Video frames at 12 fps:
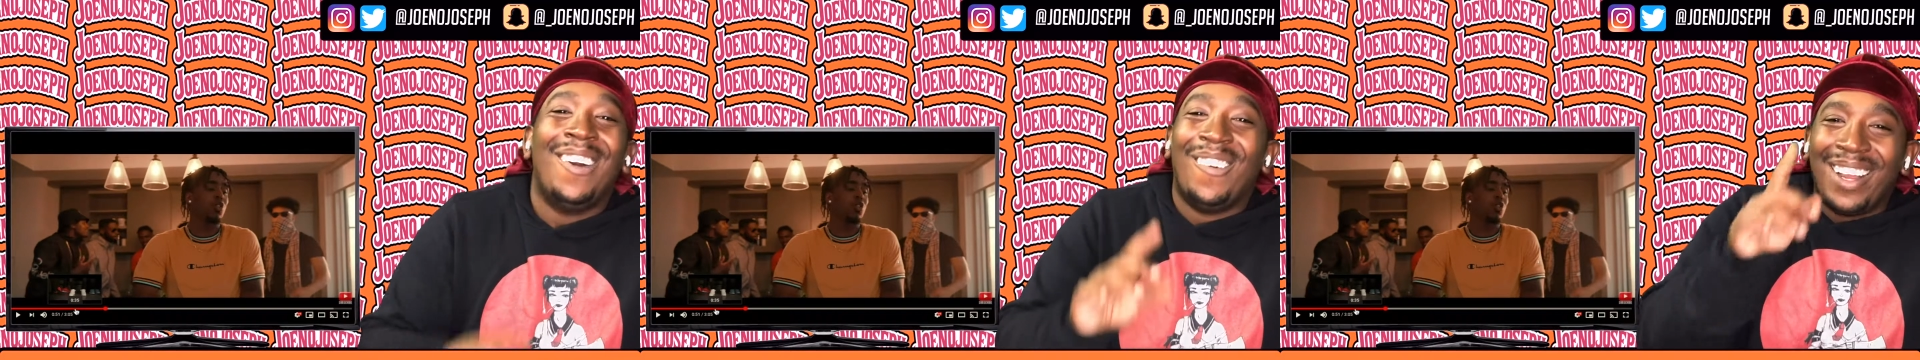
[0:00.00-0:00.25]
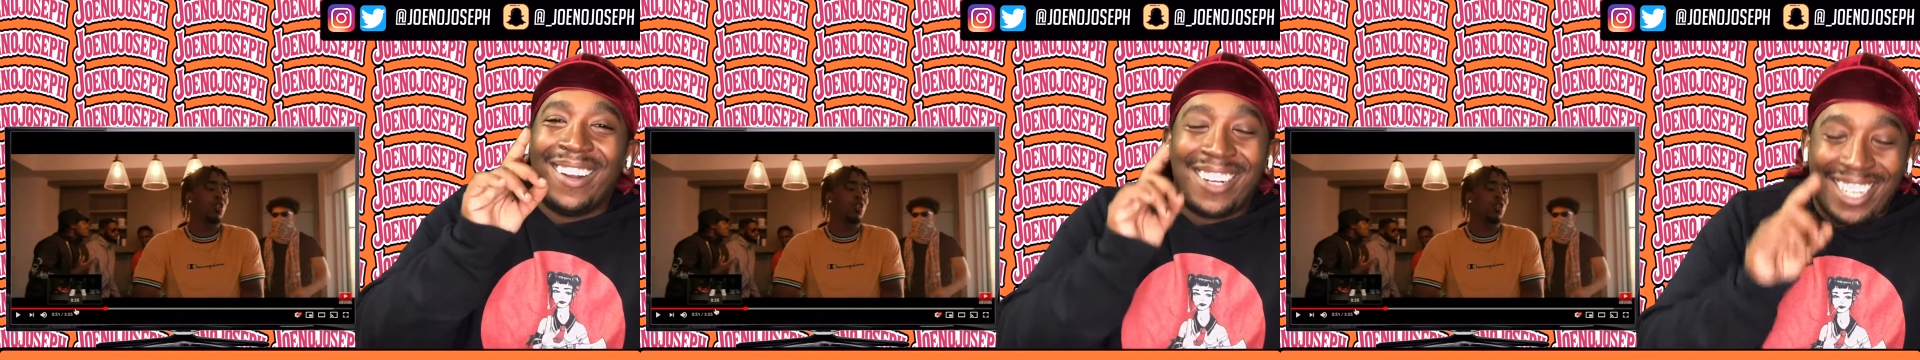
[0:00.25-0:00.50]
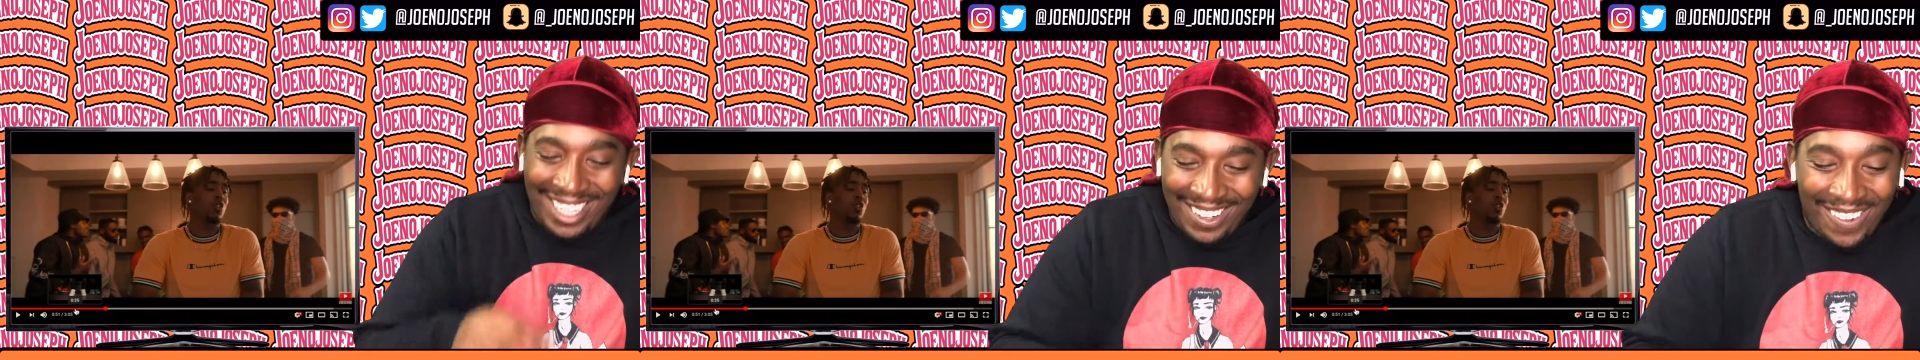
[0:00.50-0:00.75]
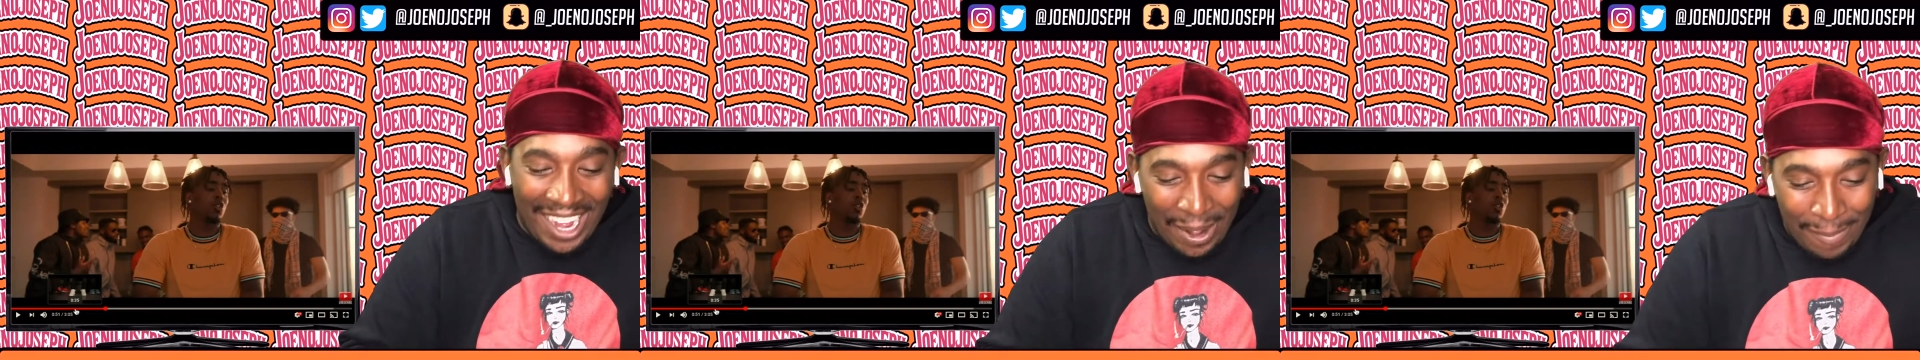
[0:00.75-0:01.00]
Speaker 1: We gonna get
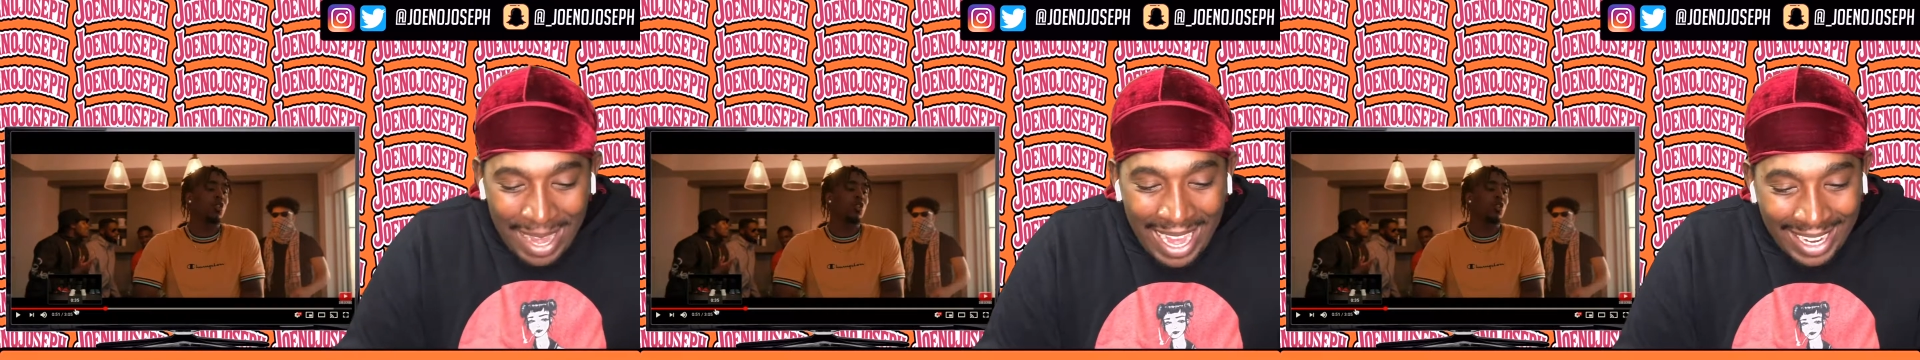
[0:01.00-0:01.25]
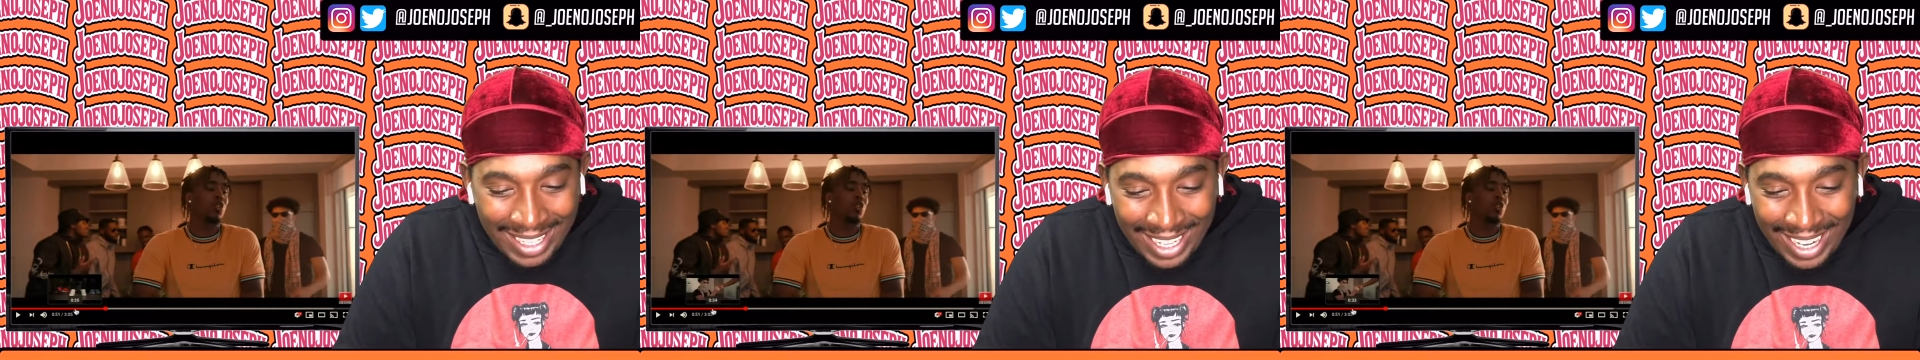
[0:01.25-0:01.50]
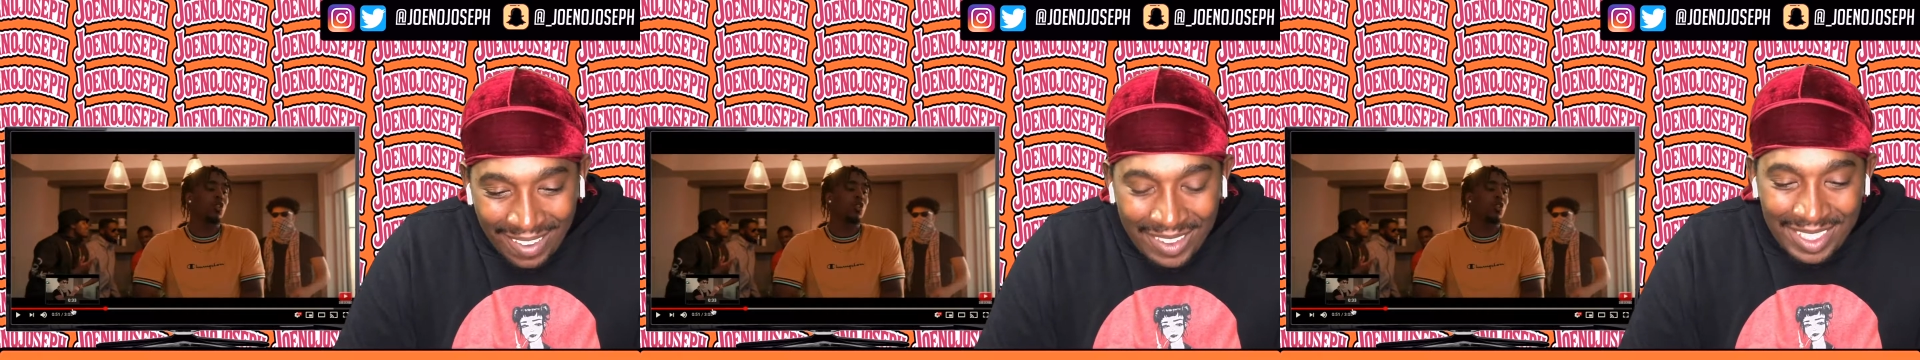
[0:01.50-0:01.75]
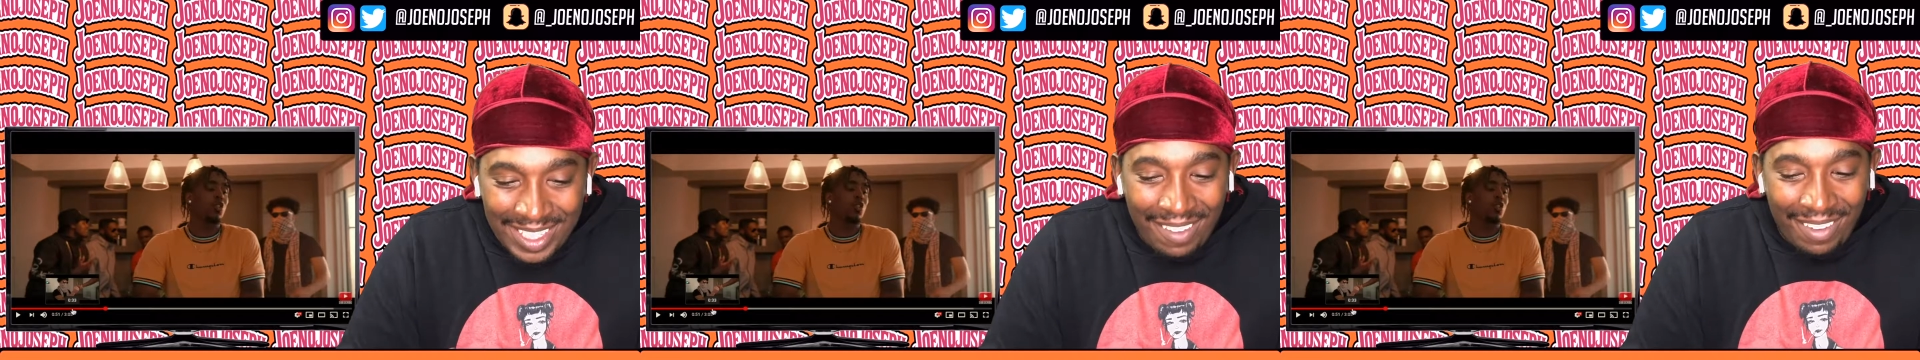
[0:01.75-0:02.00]
into why I'm mad at that.
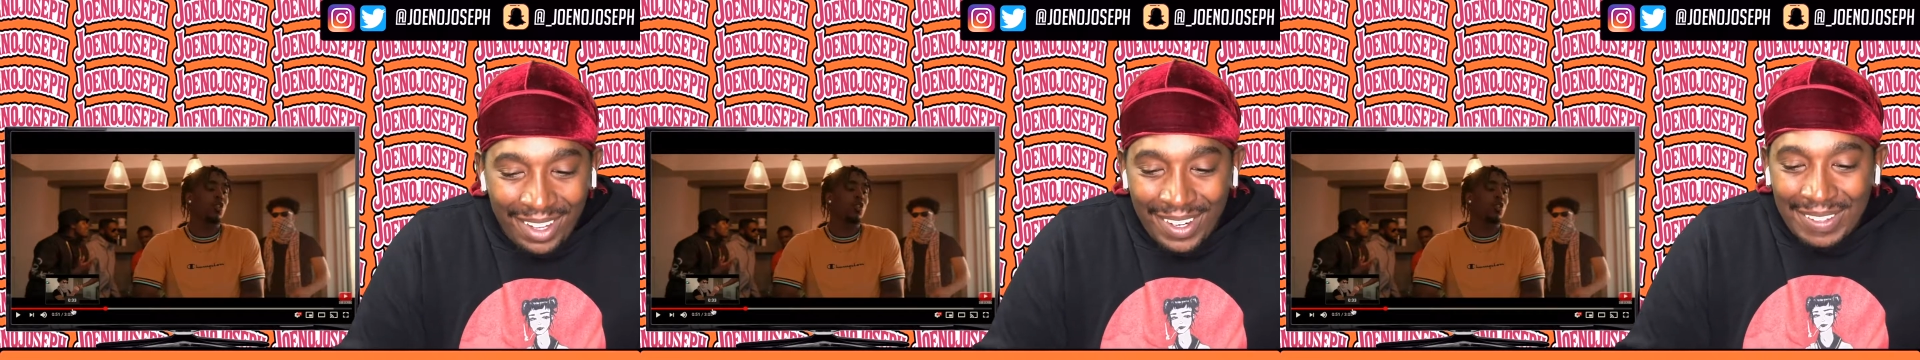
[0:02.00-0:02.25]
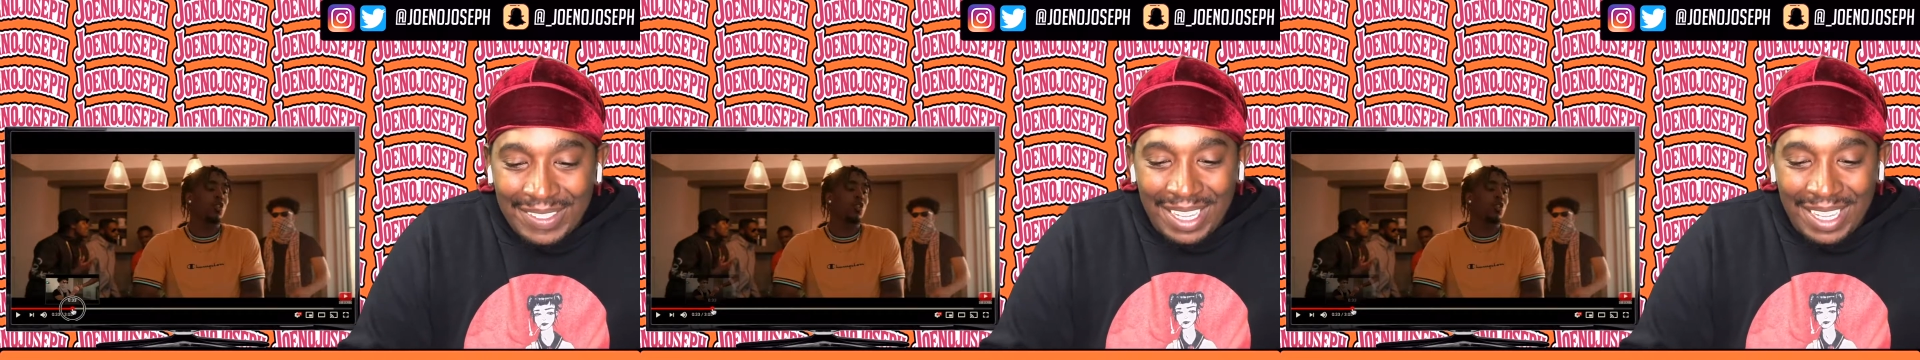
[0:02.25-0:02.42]
I'm gonna save it, you know what I'm